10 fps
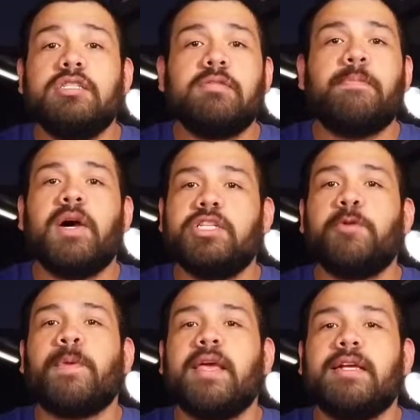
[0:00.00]
of Pudgy
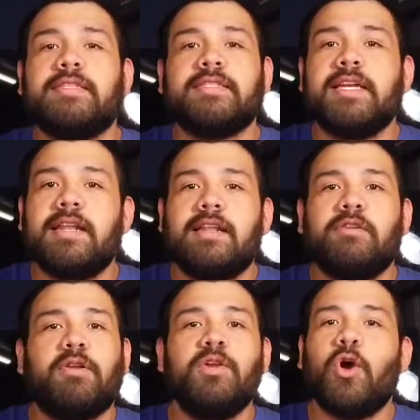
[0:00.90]
Pigs
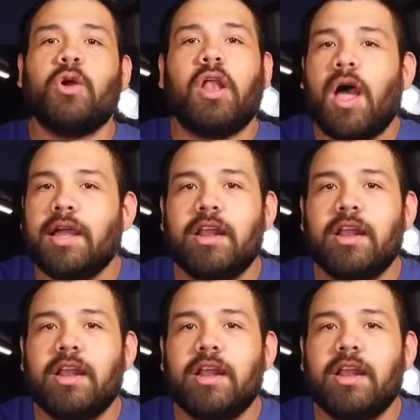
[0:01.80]
sitting, you know, clogging